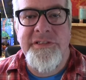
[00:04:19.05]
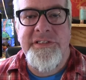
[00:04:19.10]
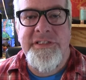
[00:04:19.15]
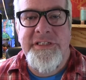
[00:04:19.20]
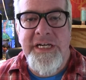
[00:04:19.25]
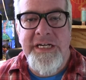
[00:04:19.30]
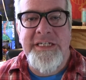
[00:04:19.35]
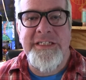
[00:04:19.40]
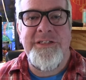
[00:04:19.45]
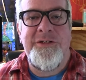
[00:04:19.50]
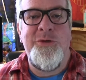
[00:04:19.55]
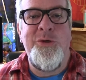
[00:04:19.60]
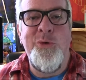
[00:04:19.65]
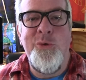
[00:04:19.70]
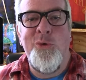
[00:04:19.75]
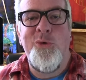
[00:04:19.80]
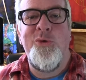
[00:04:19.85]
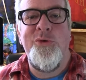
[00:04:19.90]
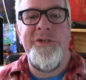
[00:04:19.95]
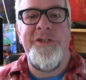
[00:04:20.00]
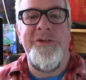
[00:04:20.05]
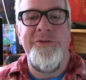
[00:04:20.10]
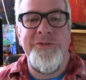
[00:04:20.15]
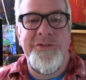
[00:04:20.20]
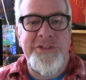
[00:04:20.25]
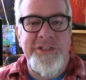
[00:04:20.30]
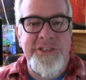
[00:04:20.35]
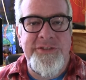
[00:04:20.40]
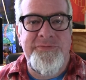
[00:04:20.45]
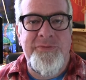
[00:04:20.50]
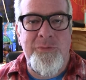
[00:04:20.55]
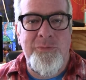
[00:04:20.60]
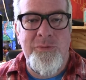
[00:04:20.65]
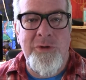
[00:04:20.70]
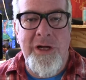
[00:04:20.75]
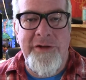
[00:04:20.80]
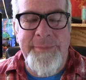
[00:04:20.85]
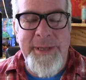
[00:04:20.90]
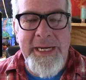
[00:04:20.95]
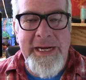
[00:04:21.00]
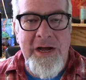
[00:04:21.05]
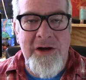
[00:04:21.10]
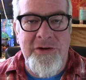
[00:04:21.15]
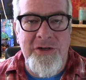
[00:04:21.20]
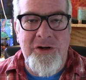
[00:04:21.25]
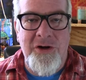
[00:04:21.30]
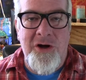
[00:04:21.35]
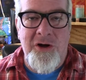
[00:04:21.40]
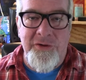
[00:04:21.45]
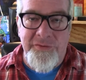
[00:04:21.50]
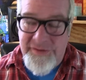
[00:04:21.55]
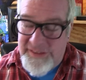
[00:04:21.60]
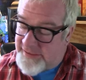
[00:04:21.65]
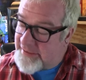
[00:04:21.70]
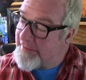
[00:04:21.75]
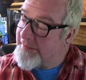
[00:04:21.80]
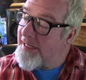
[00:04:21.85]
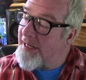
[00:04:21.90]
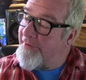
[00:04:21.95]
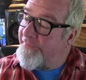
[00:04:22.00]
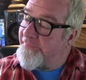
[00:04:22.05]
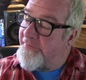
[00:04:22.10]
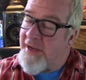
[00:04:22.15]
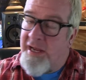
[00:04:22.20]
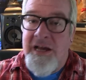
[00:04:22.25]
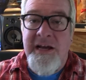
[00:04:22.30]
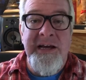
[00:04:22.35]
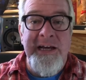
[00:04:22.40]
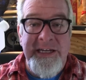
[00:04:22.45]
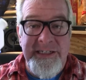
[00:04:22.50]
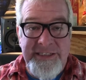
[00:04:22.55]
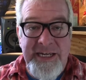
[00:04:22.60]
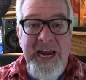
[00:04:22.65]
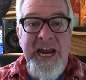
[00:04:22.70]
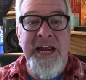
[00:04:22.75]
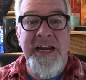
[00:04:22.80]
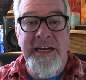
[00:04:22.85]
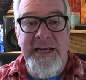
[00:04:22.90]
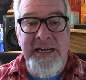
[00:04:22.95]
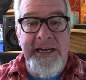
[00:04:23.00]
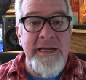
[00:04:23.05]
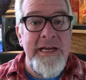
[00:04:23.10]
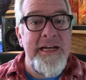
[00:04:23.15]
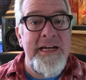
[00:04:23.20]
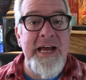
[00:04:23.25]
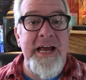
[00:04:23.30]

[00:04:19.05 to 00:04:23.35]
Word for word: six cool uses for rubbing alcohol. This stuff is handy.